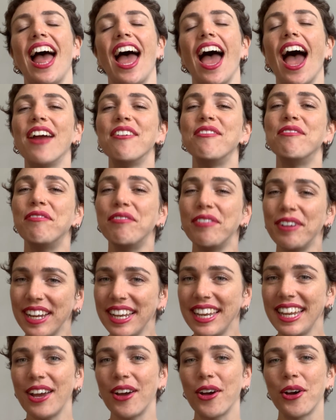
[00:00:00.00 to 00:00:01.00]
I
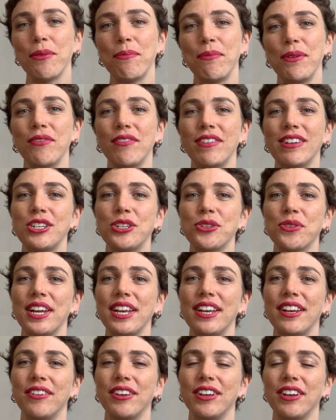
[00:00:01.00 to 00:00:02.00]
really hope you've enjoyed
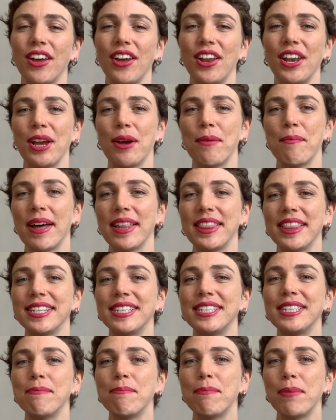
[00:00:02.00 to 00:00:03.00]
learning about the
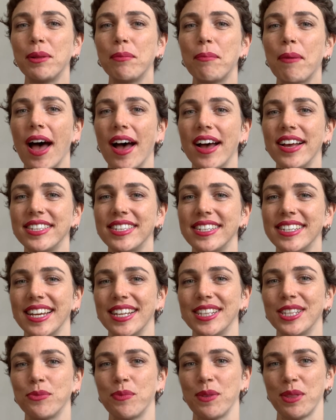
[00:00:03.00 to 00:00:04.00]
simple past
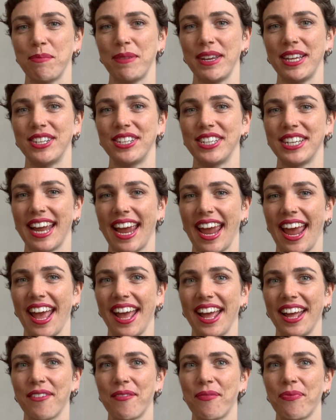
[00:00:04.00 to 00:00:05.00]
tense with me
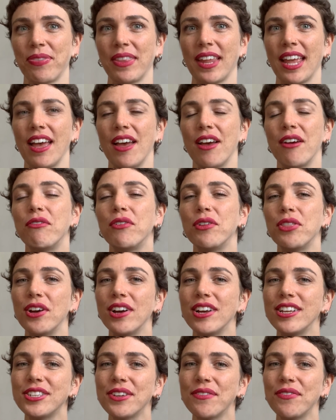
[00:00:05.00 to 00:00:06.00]
today. For
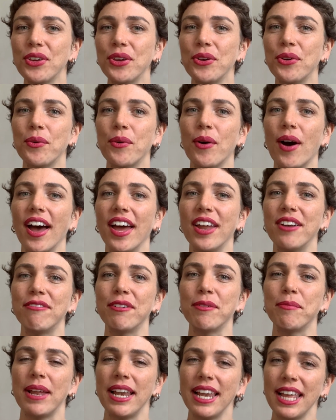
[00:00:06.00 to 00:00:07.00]
those of you who are
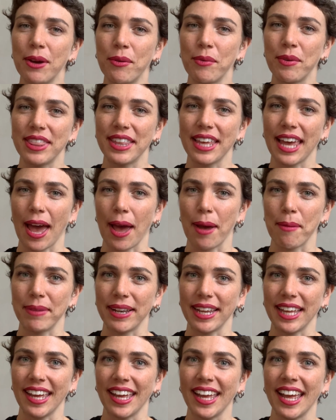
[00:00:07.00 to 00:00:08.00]
unfamiliar with
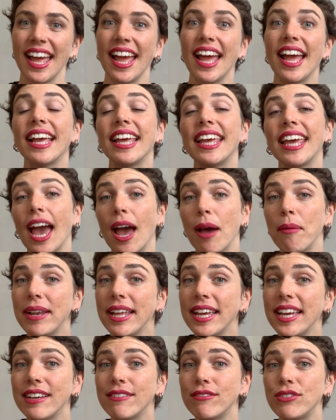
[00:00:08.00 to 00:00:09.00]
Cambly,
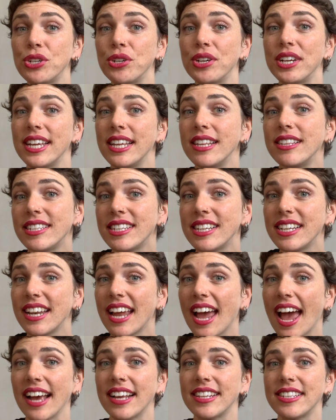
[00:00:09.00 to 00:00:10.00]
Cambly gives you instant
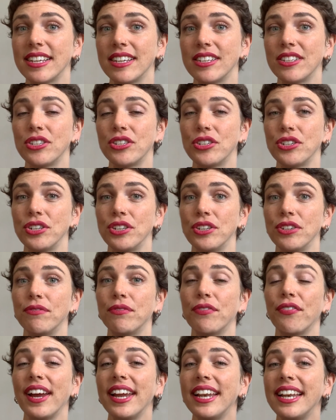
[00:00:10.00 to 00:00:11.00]
access to
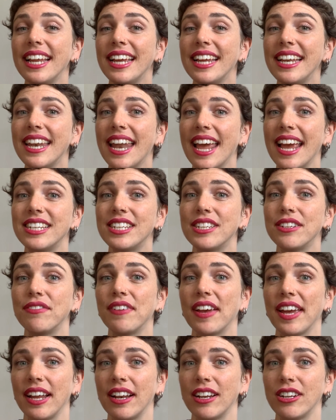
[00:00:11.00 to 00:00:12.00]
friendly native
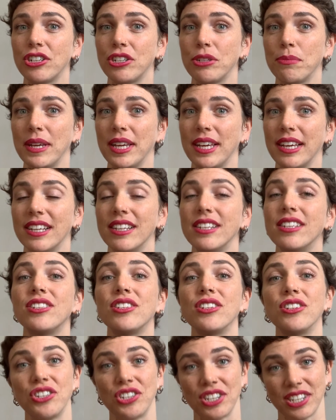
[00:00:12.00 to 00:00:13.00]
English speakers
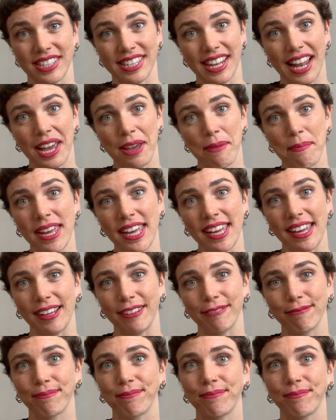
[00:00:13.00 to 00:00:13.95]
just like me.